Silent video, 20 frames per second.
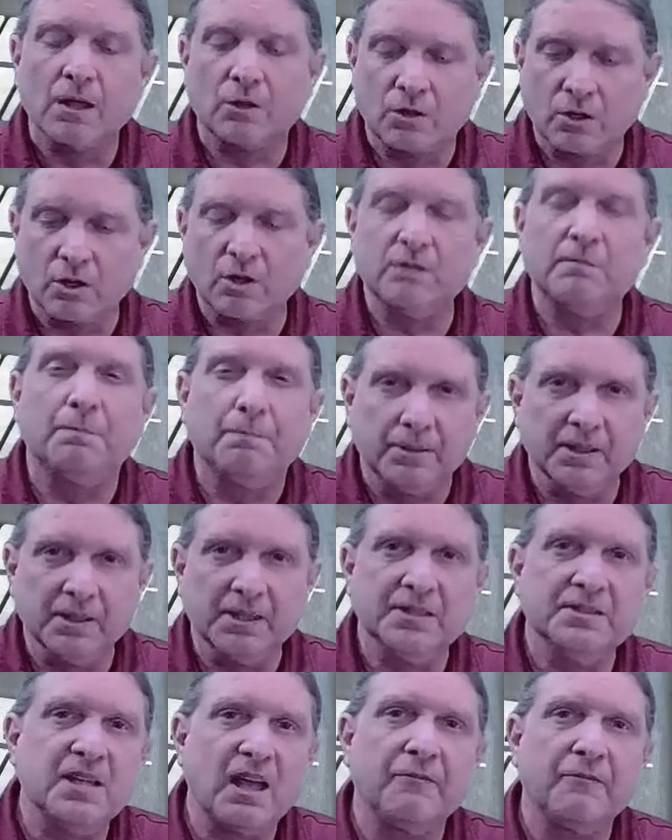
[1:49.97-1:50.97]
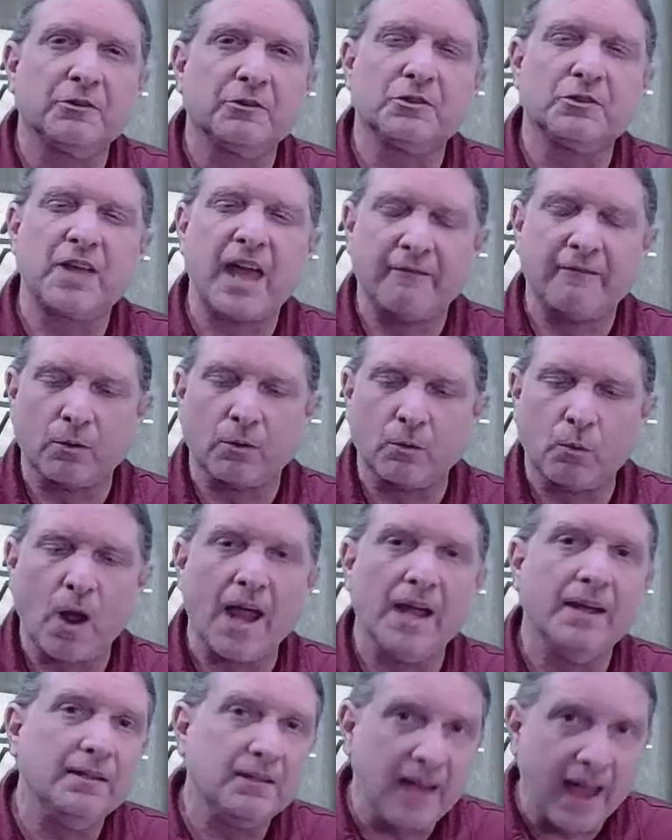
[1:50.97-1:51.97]
Good police officers have a
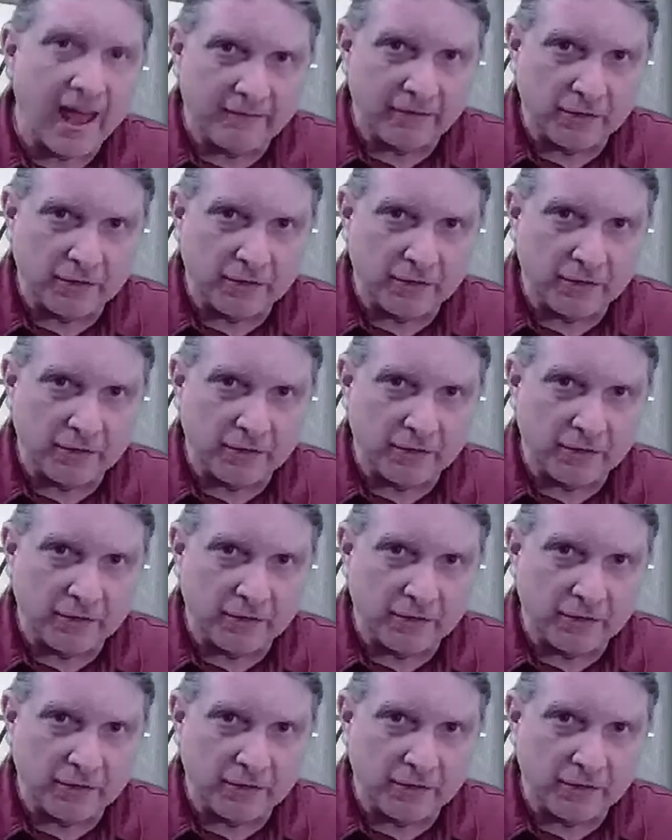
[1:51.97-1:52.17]
right to have